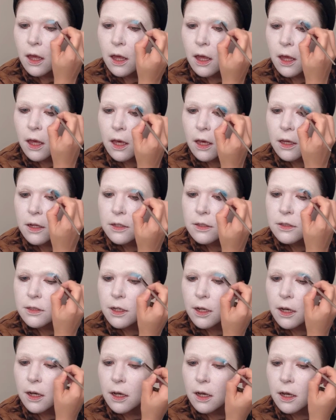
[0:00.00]
And
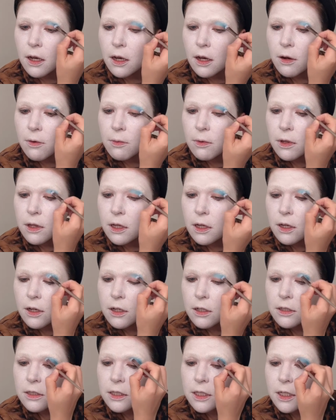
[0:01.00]
a really
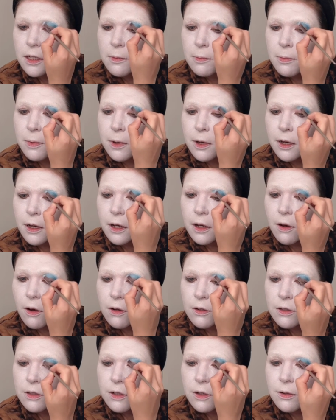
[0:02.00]
good tip
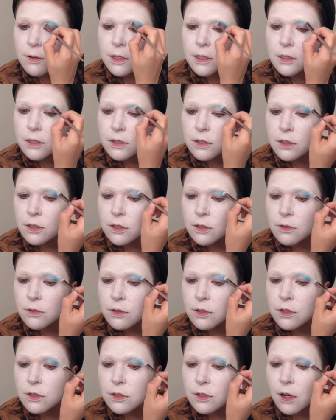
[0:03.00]
also is to
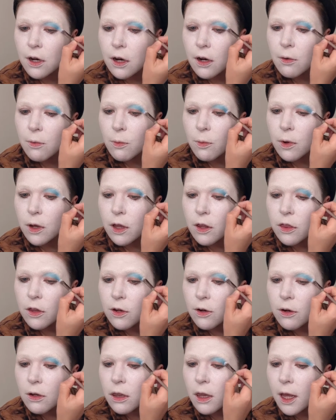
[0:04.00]
start with
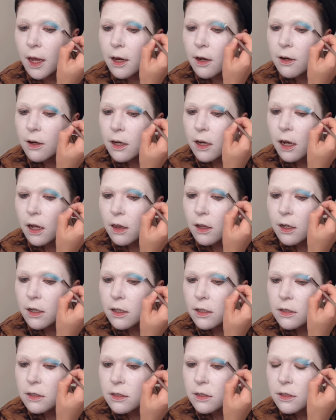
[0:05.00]
your lighter
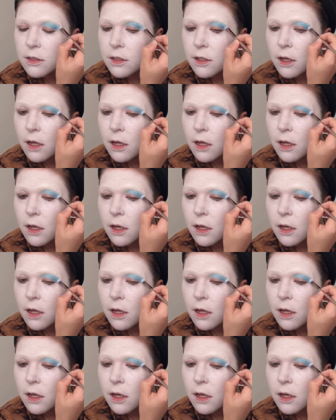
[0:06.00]
colors